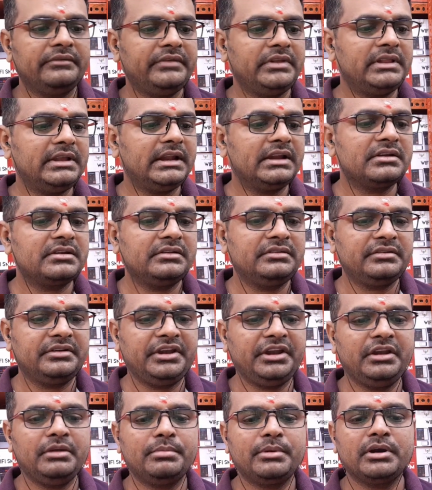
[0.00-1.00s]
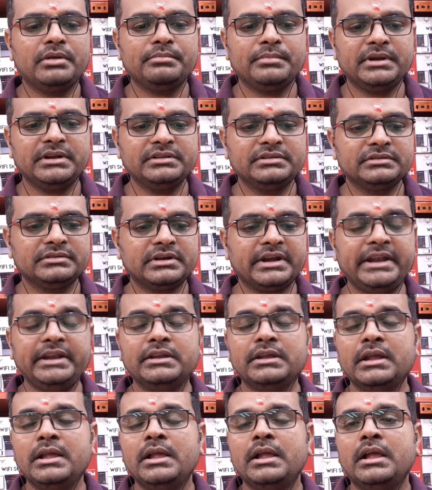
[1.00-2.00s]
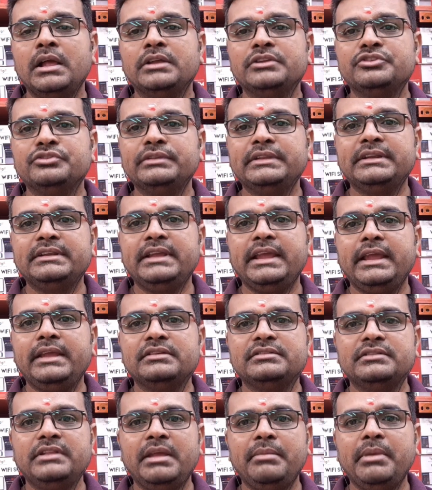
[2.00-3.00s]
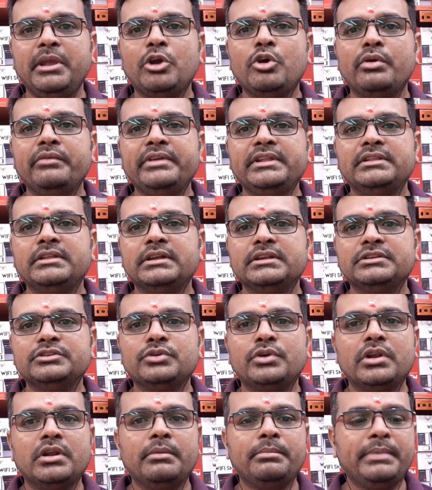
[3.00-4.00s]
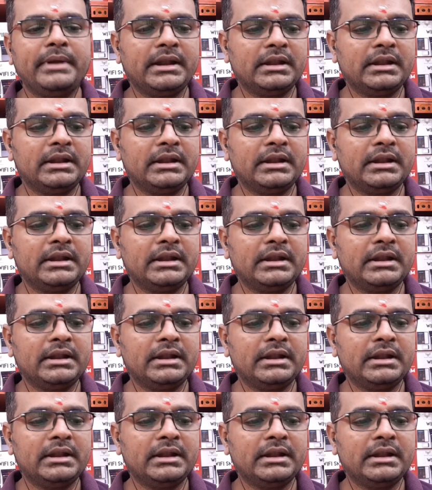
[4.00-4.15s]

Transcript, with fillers: with the electricity departments right so in that case they may go with their solar